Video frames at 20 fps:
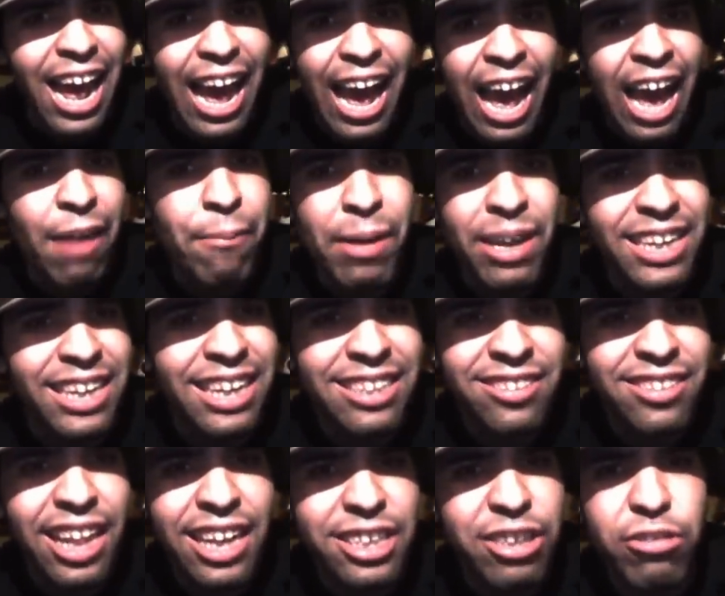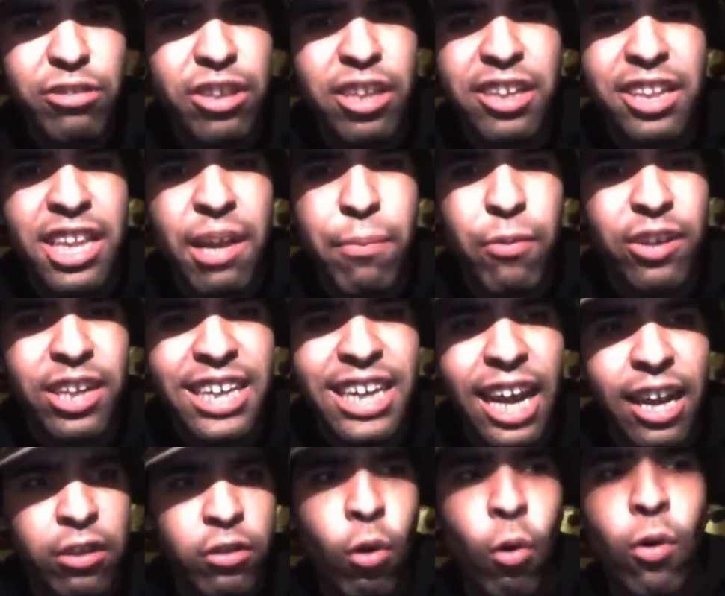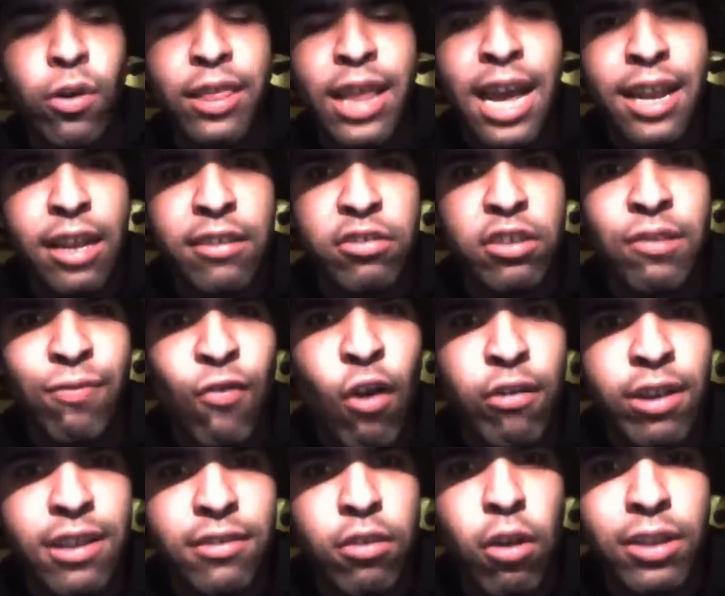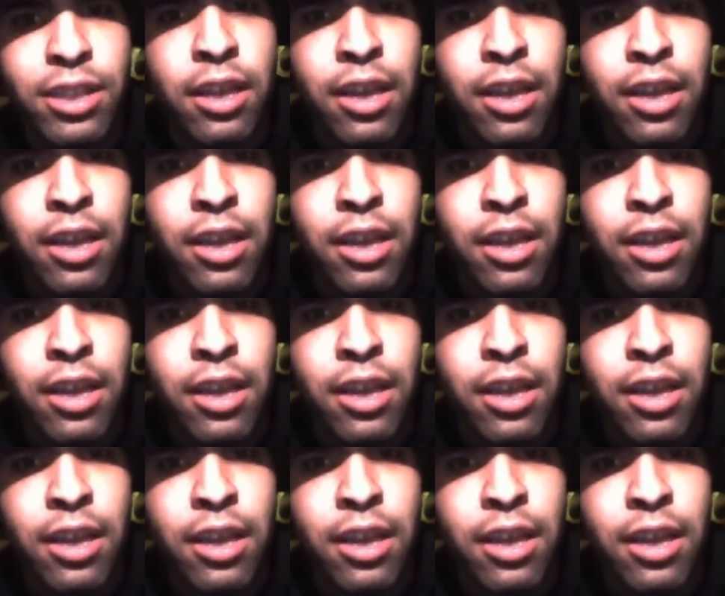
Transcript: I mean, it's like you deliberately ignore that and just focus on